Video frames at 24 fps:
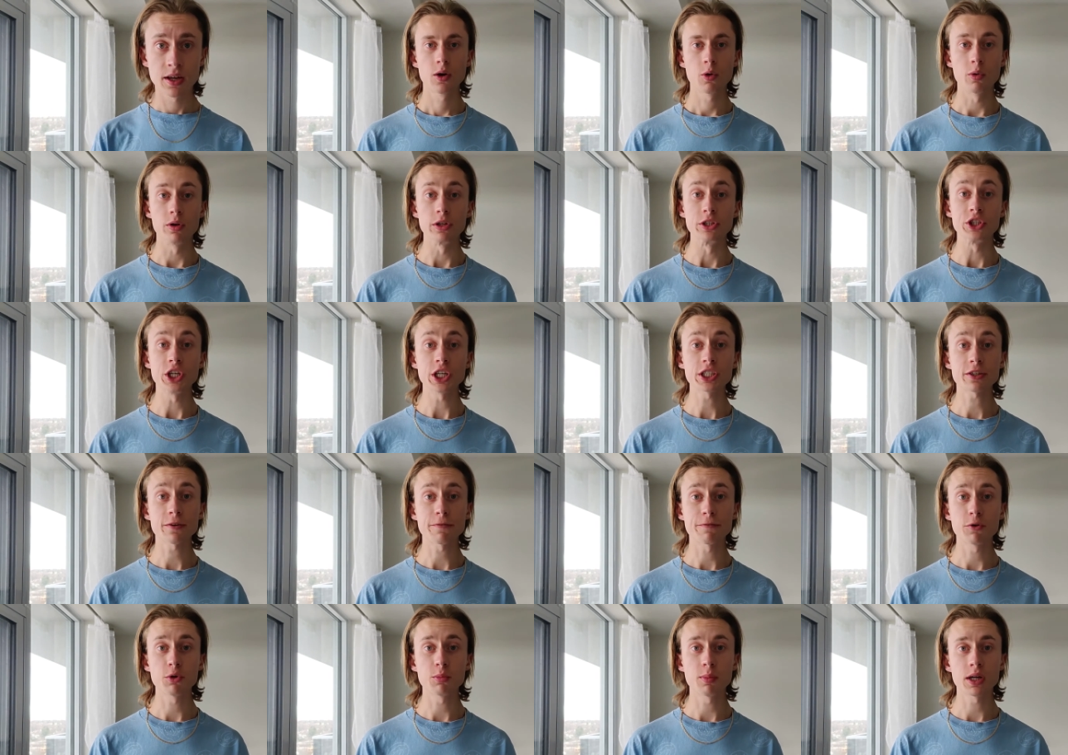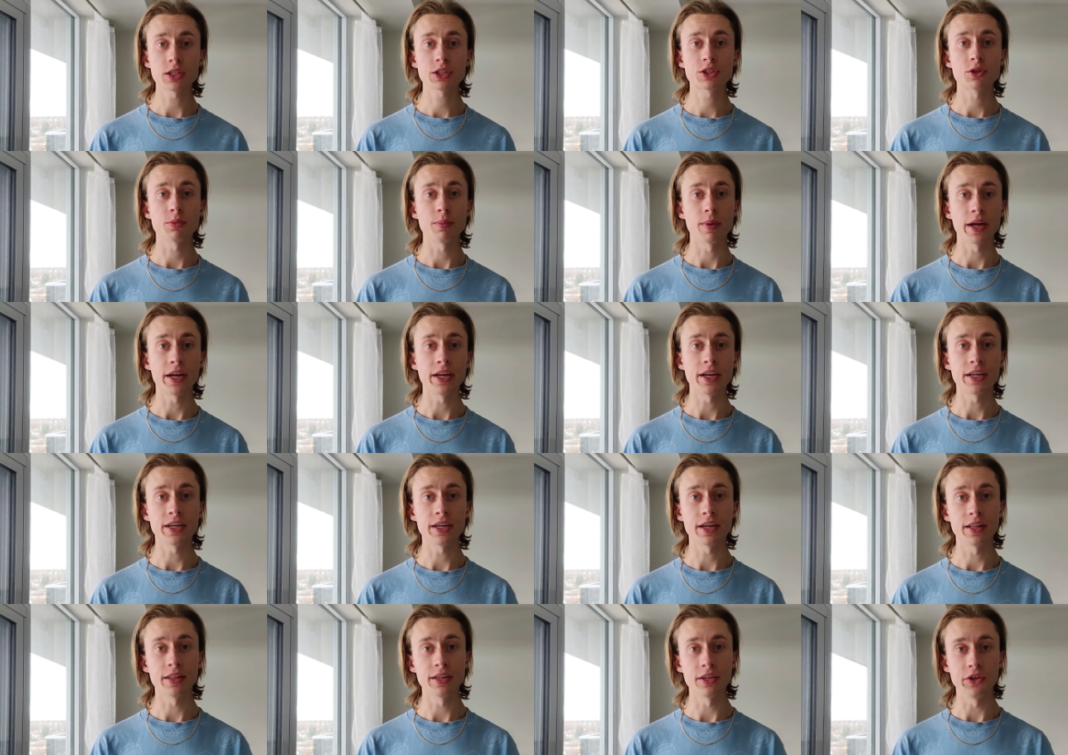With just a few months
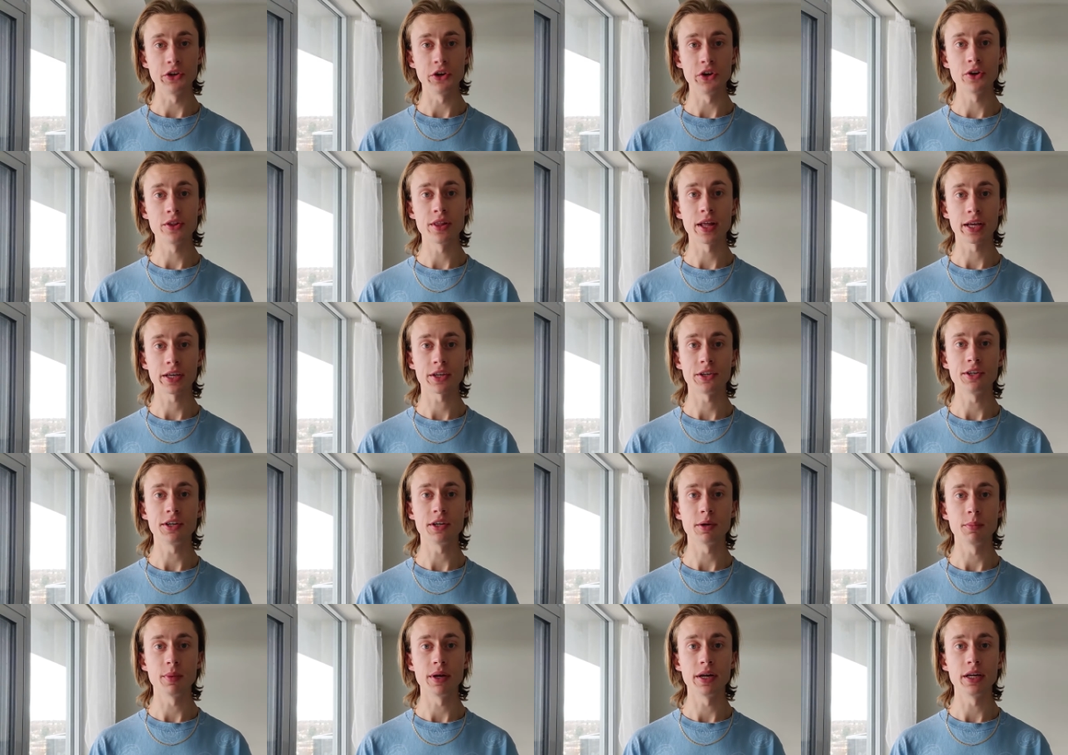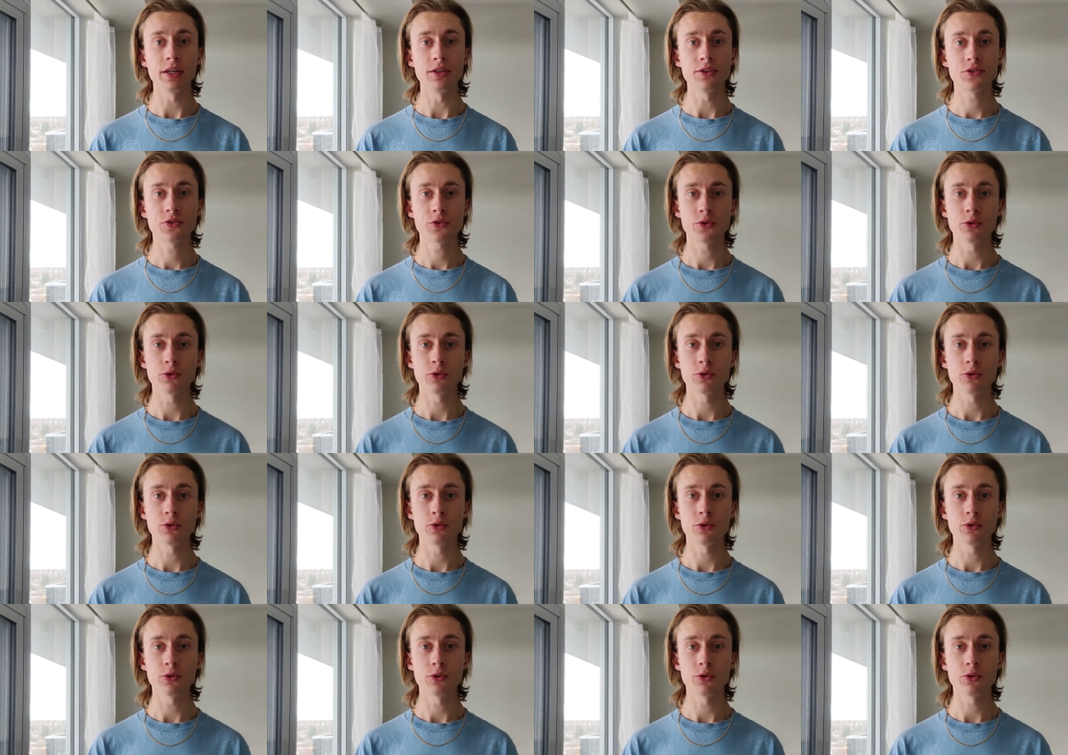remaining in the year that he committed